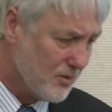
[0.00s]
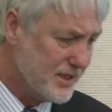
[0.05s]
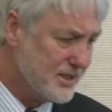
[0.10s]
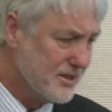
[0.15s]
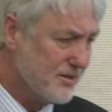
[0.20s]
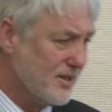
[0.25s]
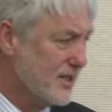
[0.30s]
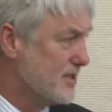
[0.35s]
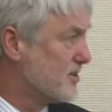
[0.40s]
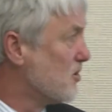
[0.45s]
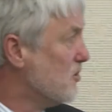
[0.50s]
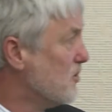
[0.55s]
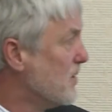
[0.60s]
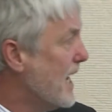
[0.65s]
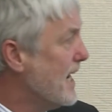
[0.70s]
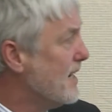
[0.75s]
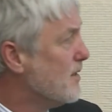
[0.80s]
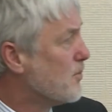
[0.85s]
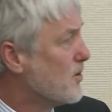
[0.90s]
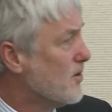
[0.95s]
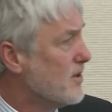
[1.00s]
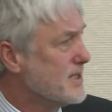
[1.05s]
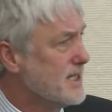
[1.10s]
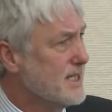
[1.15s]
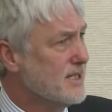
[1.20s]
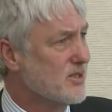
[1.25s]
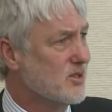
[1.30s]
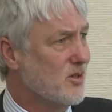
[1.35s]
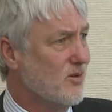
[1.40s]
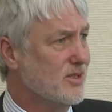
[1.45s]
It's called Enterprise
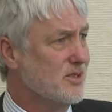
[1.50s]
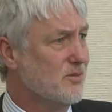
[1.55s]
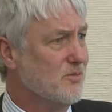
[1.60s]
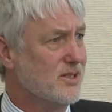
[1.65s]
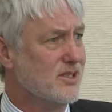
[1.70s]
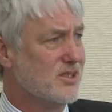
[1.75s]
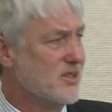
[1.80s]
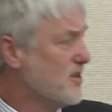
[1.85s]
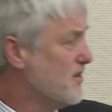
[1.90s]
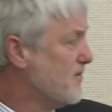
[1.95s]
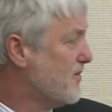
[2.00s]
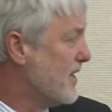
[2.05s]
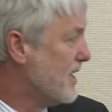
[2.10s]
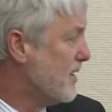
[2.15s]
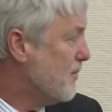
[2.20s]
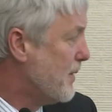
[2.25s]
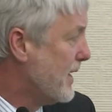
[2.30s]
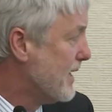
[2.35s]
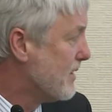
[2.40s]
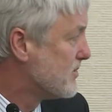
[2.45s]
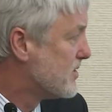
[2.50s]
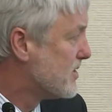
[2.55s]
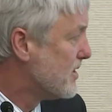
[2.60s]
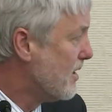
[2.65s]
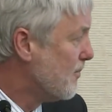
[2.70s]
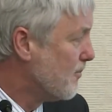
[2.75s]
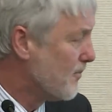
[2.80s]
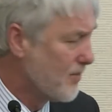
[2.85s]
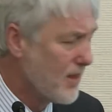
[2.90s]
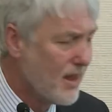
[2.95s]
Insights, and we survey about
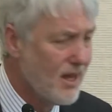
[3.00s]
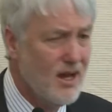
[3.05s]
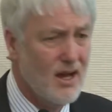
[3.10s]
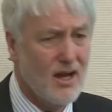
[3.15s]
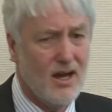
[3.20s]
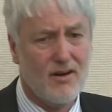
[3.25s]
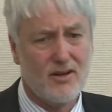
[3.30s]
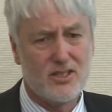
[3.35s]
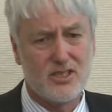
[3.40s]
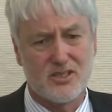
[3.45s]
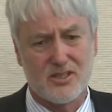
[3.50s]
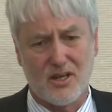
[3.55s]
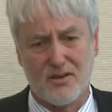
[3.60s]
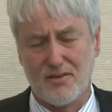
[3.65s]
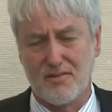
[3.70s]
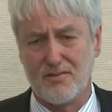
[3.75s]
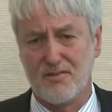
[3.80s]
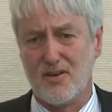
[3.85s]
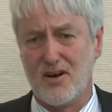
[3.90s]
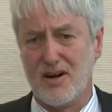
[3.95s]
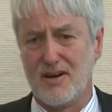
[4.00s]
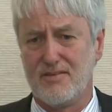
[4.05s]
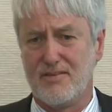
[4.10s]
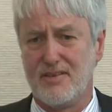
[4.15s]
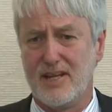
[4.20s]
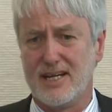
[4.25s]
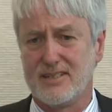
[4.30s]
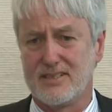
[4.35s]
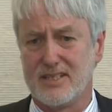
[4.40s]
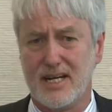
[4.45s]
just over
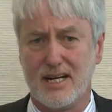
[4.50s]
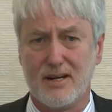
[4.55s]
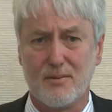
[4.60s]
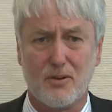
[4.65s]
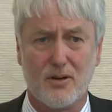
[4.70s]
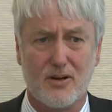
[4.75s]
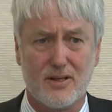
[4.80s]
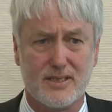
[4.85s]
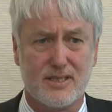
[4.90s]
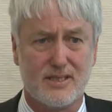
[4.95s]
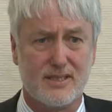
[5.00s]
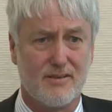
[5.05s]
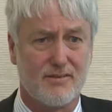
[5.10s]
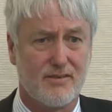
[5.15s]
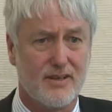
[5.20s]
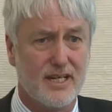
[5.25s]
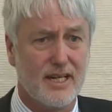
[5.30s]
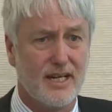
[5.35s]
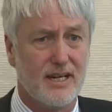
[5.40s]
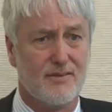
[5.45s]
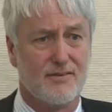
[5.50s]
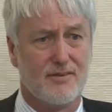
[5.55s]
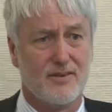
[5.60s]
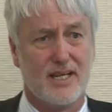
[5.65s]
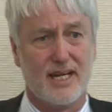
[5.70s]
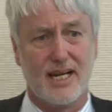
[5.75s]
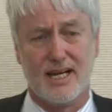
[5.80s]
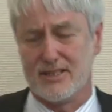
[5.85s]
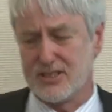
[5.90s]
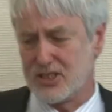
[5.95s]
5,000 enterprises every year for
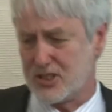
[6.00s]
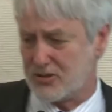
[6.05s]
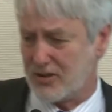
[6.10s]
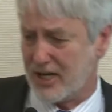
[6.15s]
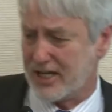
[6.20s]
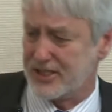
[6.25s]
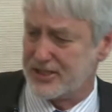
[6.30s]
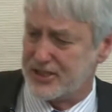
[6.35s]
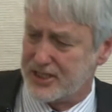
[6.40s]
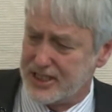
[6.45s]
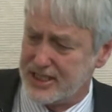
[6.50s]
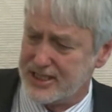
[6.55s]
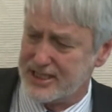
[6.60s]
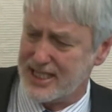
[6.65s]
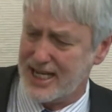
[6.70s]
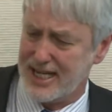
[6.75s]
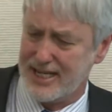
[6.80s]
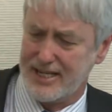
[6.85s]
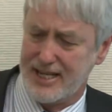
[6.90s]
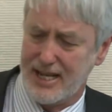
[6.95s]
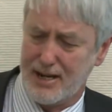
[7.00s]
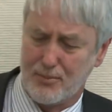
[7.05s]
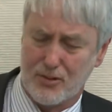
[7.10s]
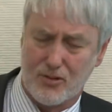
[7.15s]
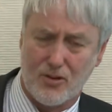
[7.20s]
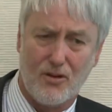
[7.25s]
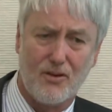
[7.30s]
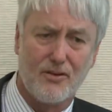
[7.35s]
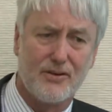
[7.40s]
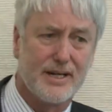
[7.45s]
their strategies and their
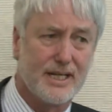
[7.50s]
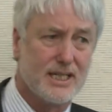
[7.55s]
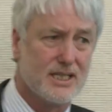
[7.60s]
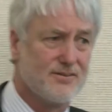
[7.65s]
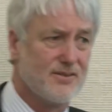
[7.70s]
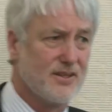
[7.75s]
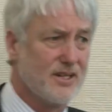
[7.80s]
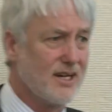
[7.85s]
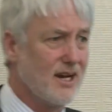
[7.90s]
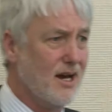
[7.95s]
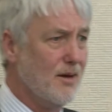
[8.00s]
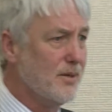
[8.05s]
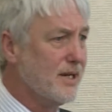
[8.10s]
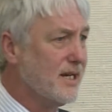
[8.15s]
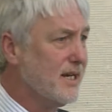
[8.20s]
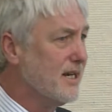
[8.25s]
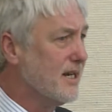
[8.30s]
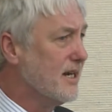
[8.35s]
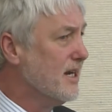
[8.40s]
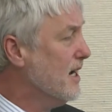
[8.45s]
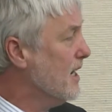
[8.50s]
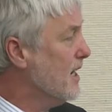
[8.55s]
priorities for the coming year.